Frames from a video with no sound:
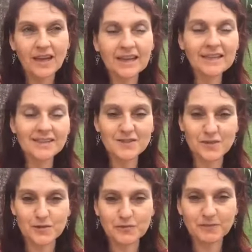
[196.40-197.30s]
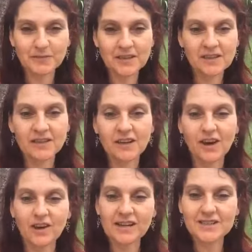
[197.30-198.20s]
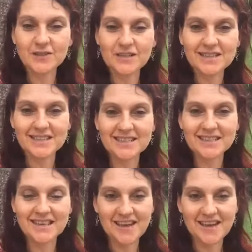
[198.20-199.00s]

heals you. All right, so this is it,